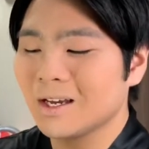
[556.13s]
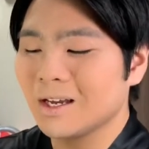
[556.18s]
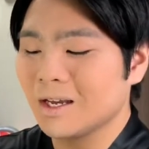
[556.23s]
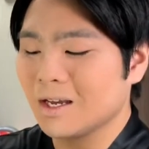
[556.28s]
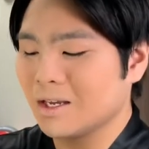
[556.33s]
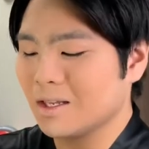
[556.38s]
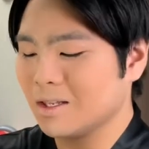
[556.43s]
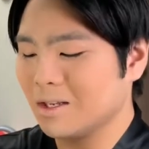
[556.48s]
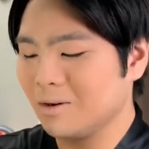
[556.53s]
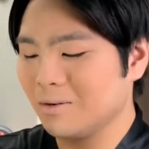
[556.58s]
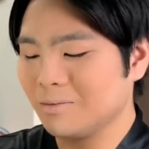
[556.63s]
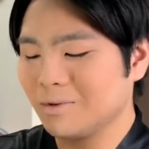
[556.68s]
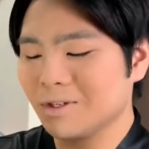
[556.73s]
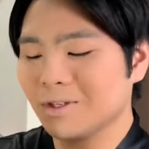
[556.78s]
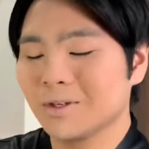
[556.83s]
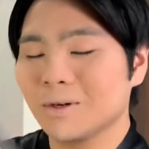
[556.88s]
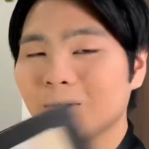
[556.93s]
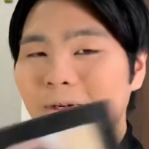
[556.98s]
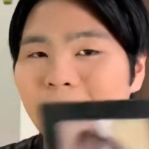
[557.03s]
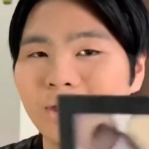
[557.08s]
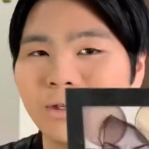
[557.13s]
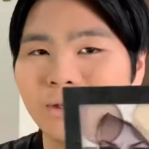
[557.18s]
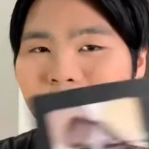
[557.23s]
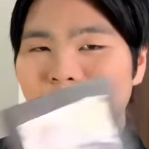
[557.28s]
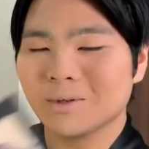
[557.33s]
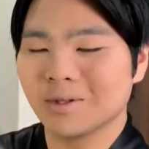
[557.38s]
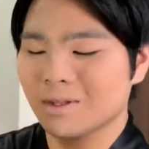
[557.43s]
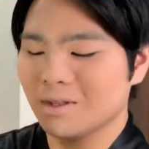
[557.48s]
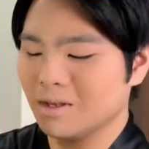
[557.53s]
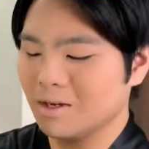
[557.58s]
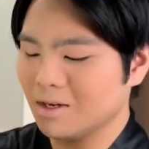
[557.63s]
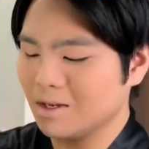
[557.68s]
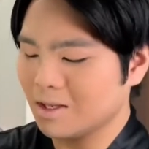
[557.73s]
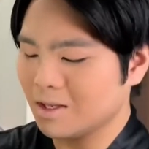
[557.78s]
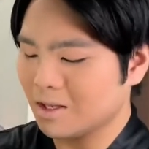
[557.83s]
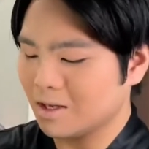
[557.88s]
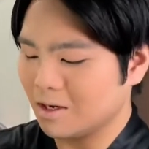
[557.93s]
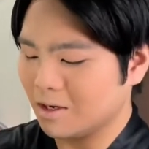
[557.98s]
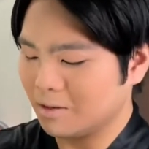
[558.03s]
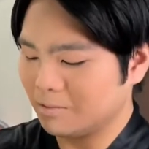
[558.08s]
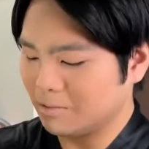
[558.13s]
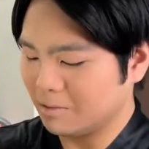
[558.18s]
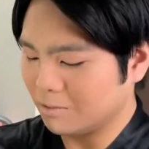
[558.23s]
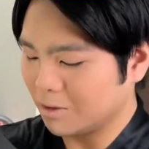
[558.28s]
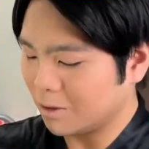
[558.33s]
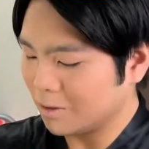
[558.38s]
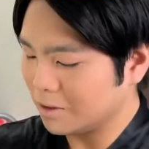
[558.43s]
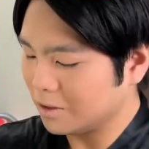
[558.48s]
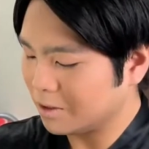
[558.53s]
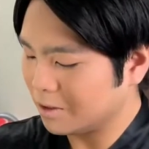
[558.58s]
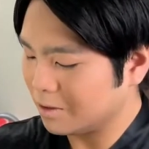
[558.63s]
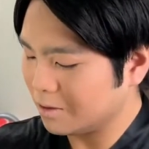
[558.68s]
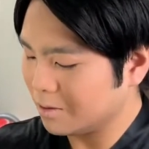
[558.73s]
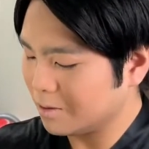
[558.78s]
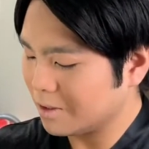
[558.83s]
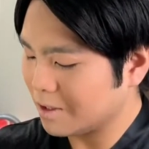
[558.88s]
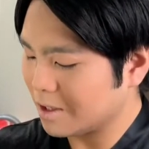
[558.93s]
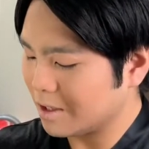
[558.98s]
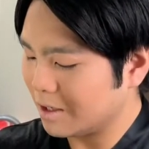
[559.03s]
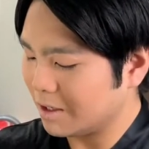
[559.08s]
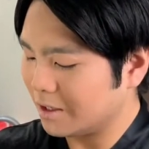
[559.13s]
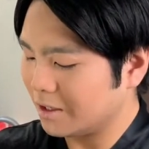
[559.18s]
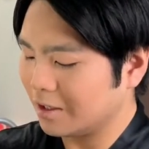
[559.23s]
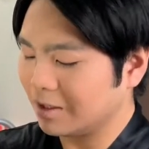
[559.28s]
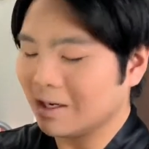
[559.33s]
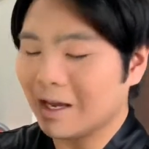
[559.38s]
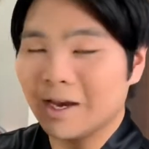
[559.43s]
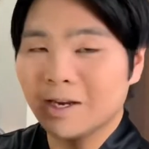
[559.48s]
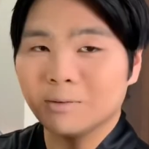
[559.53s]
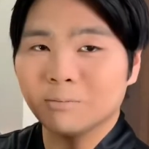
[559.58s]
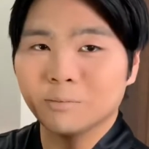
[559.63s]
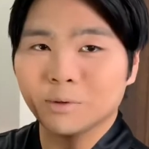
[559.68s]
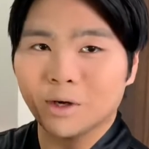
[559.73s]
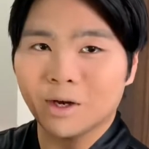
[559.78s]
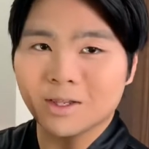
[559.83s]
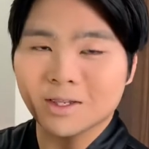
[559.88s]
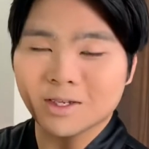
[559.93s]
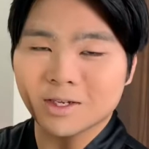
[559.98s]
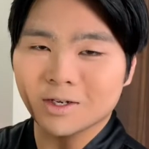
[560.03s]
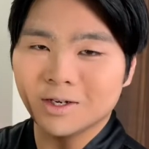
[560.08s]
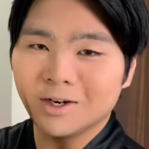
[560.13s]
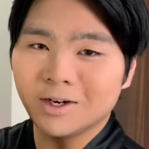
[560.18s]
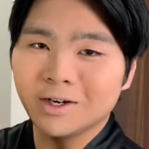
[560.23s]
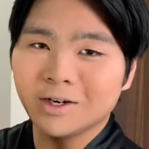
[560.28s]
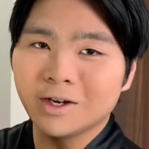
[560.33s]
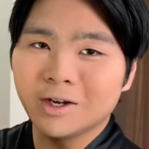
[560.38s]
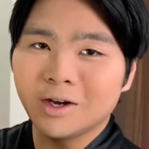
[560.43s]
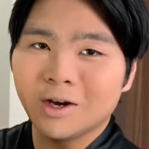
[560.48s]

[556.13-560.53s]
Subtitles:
So I'm just going to use this. I'm going to use the light bronzer